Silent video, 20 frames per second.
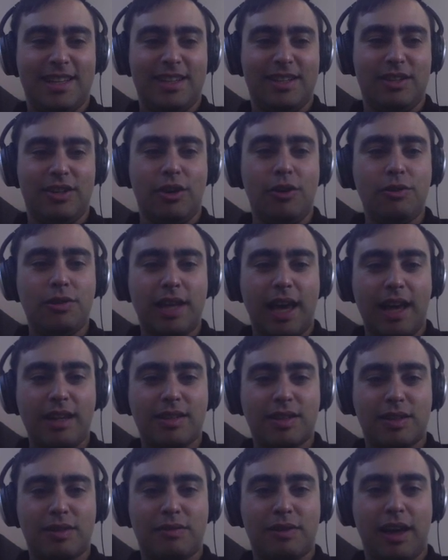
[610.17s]
No
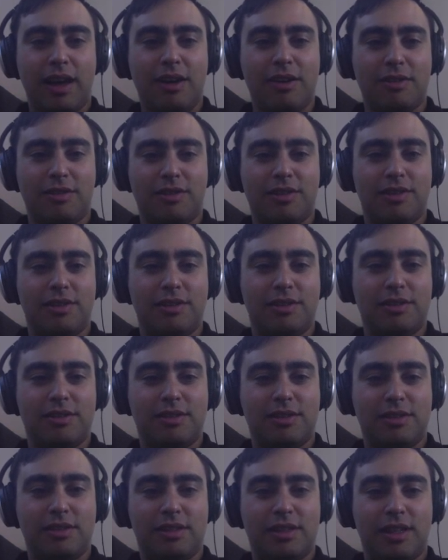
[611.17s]
tasks found.
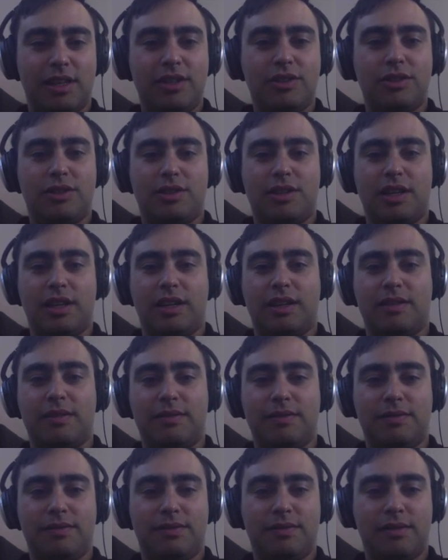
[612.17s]
Interesting.
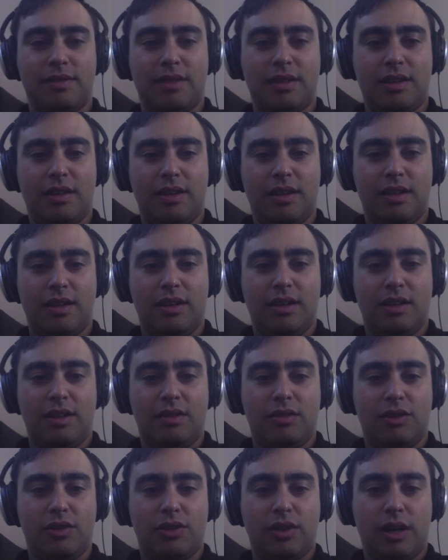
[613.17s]

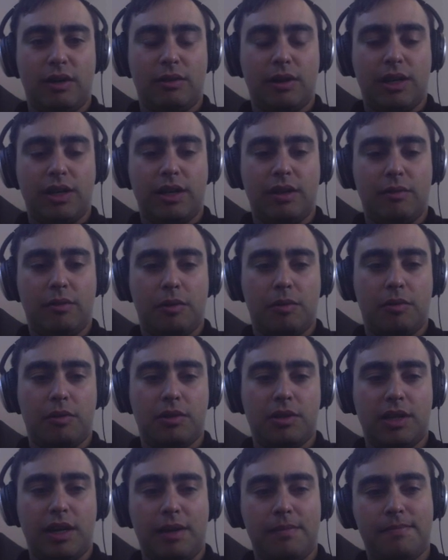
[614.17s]
Let's try running it one more
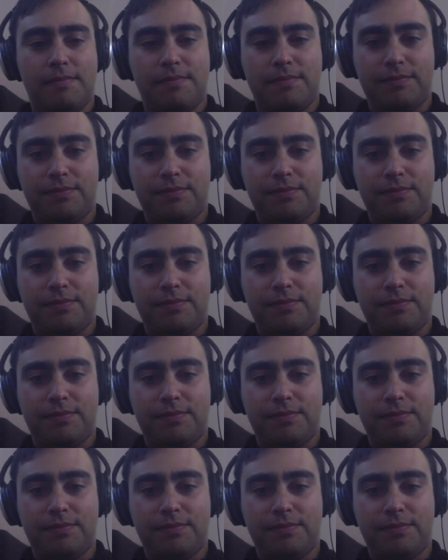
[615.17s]
time.